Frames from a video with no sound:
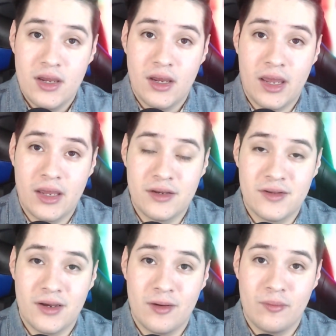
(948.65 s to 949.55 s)
And
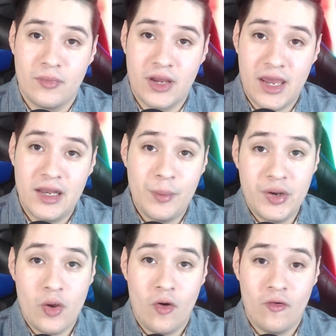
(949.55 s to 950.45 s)
again, let me
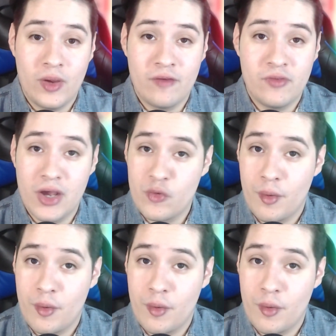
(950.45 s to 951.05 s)
know if you guys